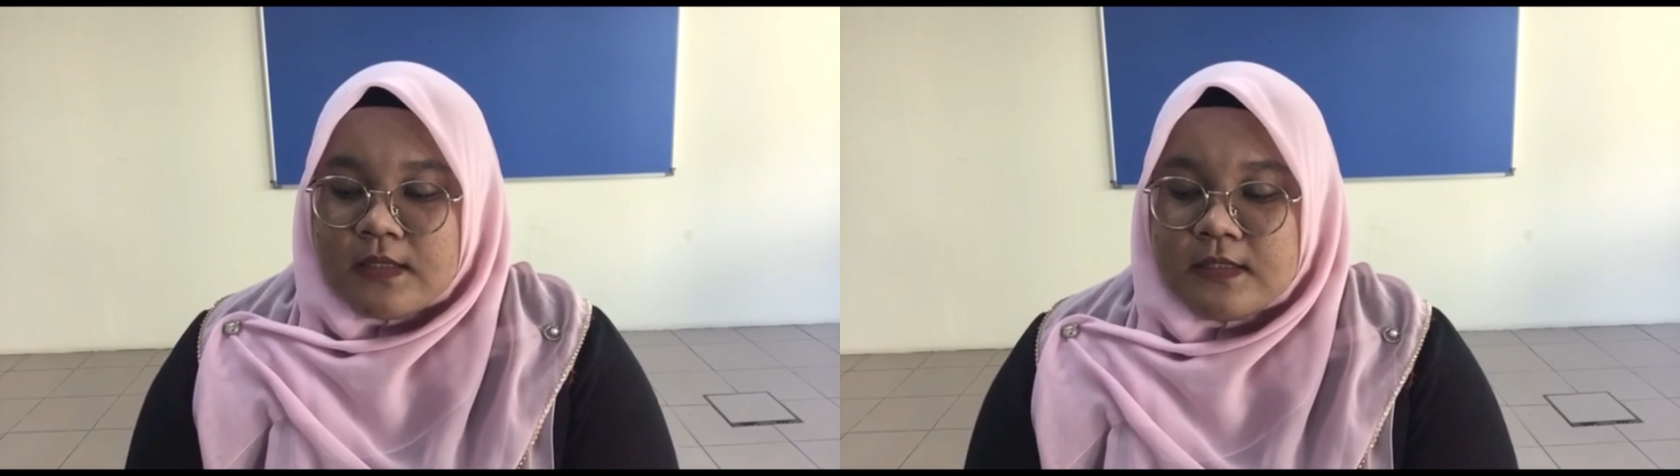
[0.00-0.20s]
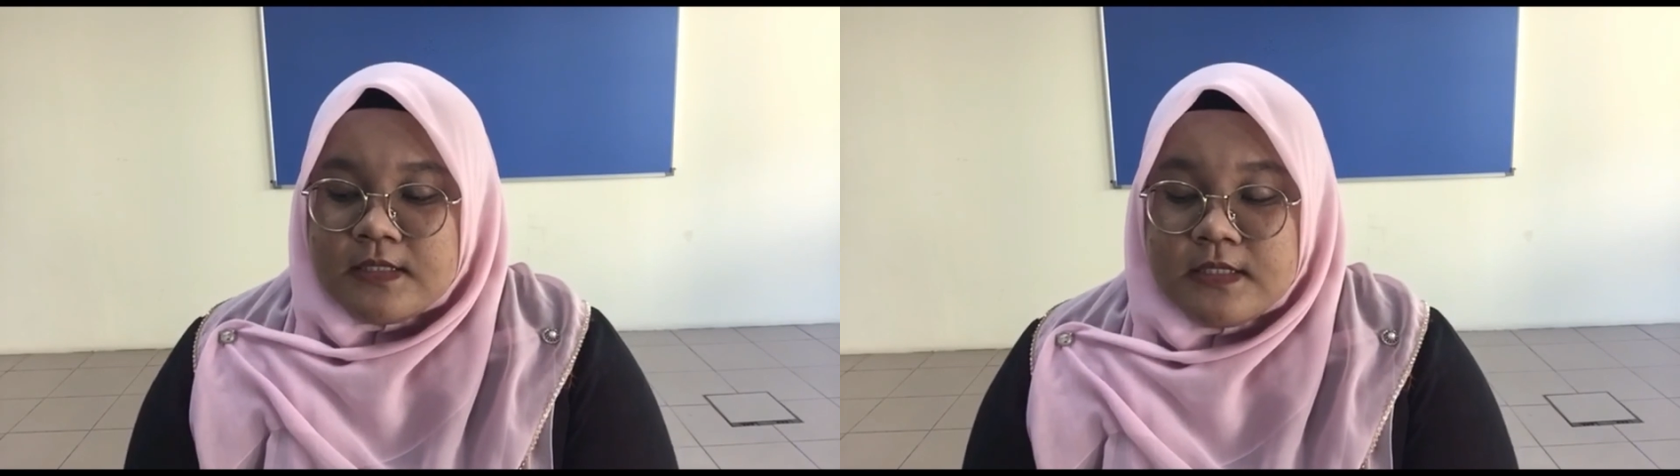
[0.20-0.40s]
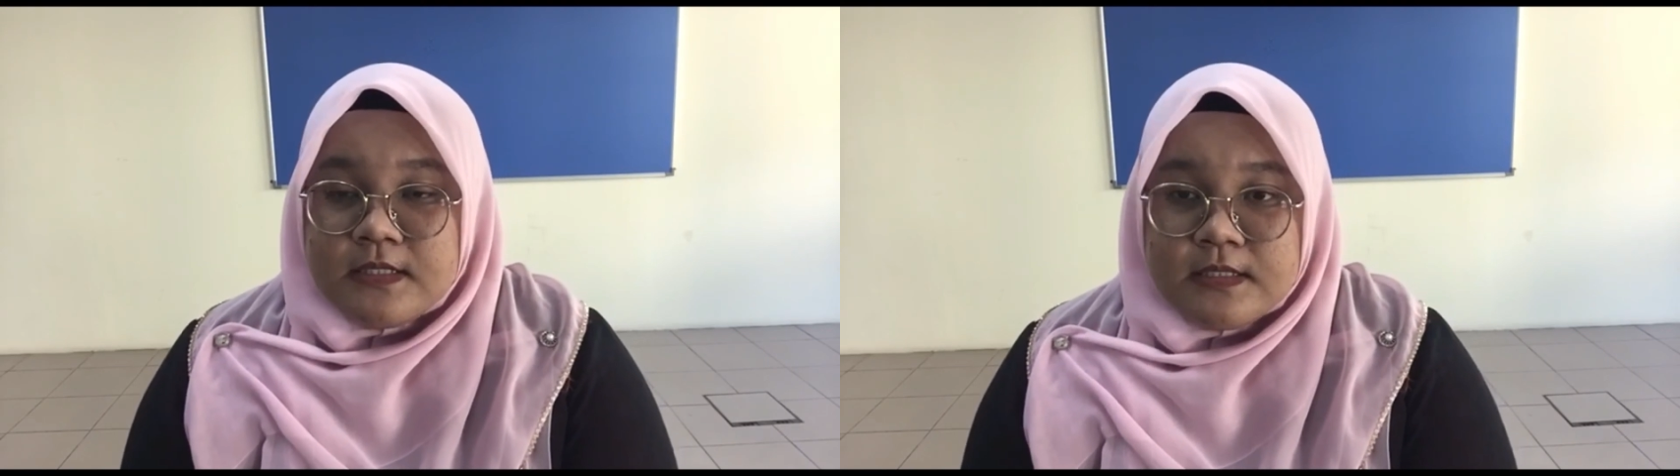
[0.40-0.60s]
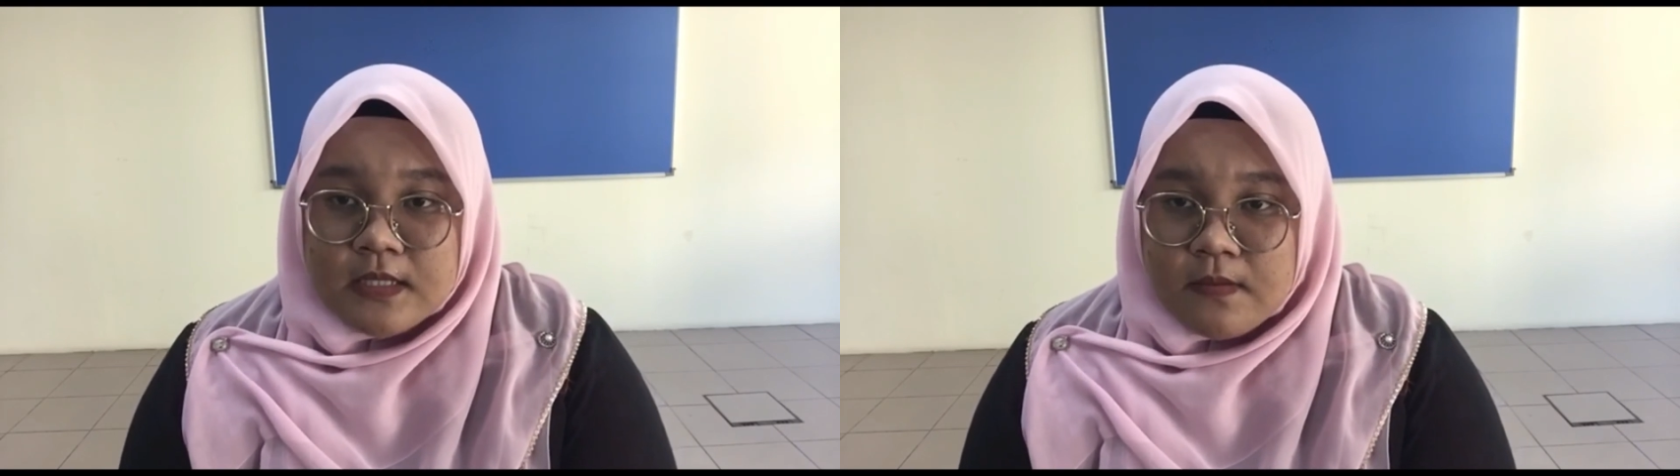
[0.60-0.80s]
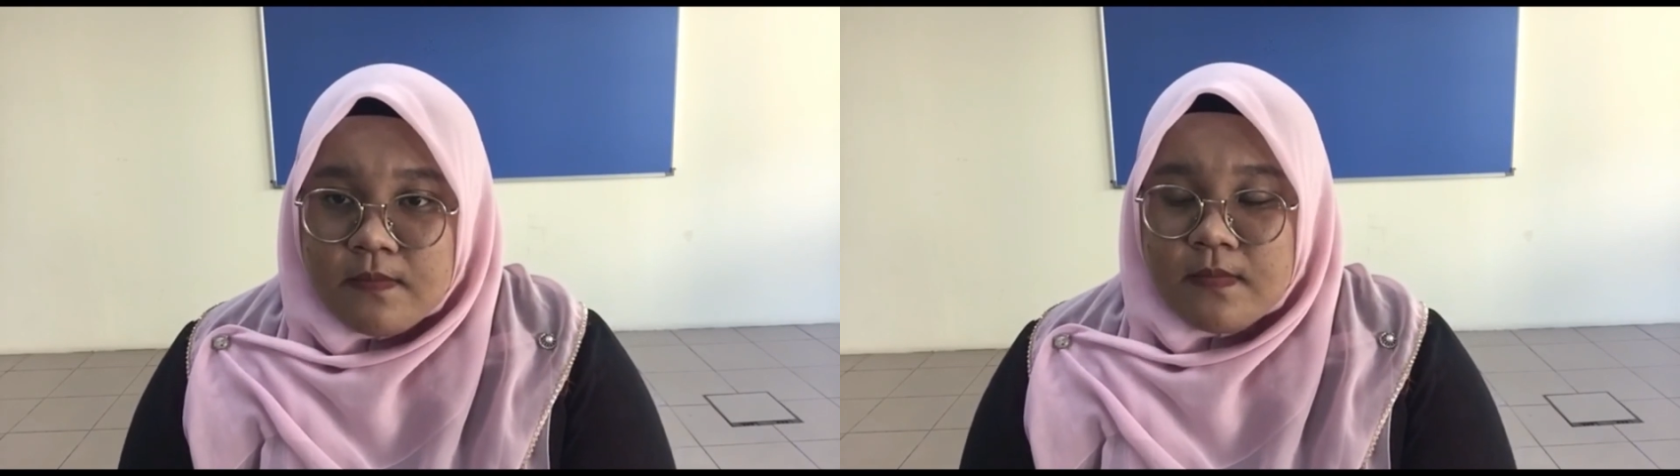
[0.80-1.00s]
the
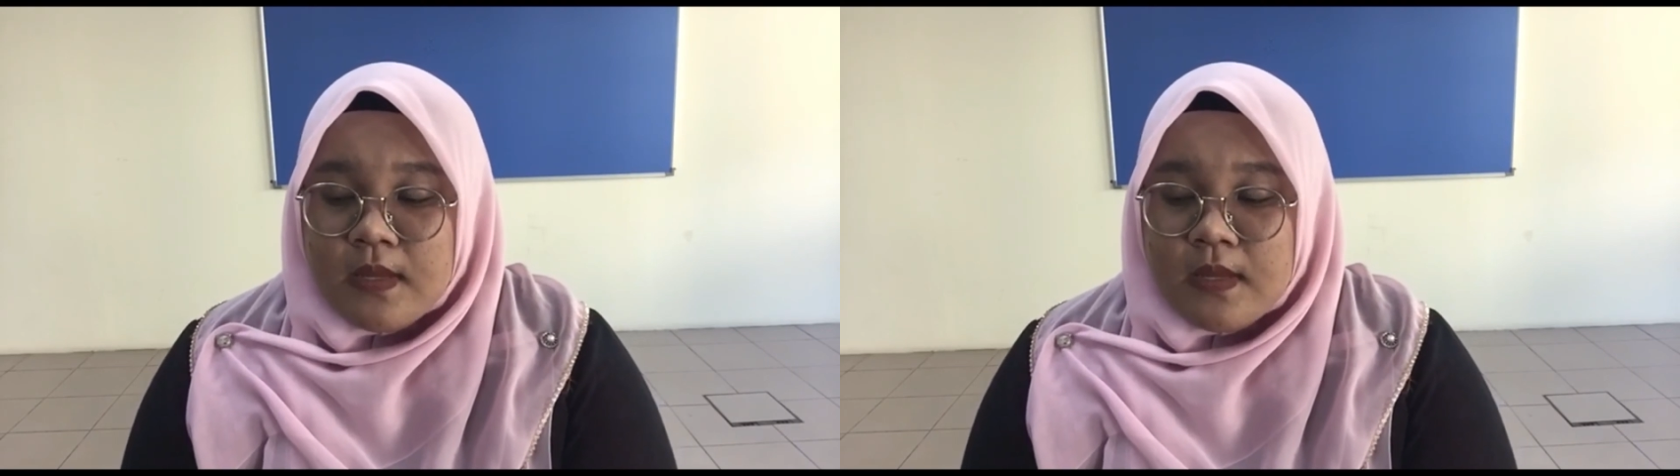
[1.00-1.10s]
system